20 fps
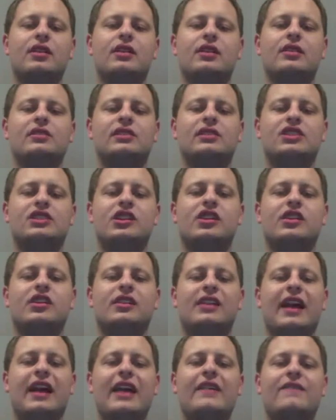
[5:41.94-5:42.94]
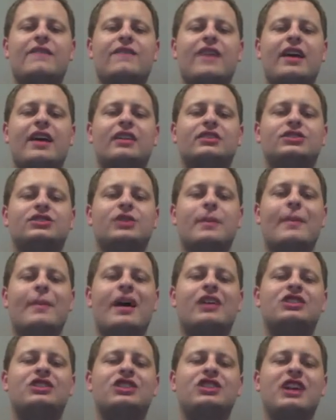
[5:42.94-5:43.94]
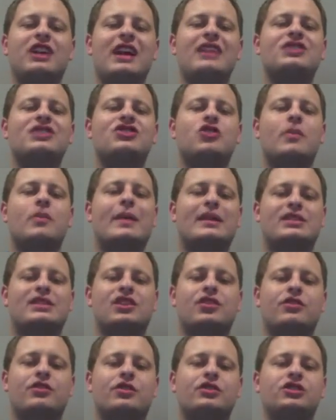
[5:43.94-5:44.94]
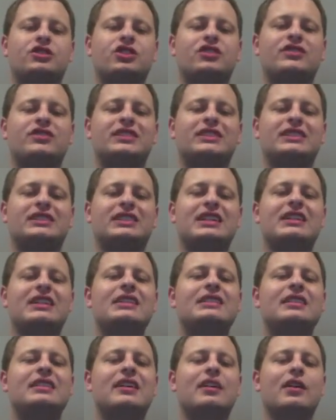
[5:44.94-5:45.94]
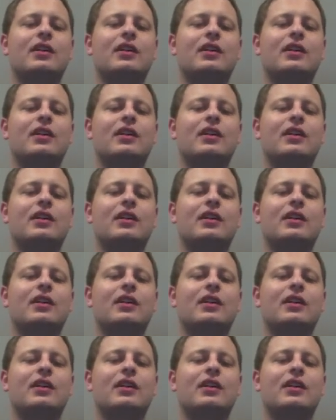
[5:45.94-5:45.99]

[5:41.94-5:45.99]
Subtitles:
The Dark Knight failed to match its domestic gross overseas,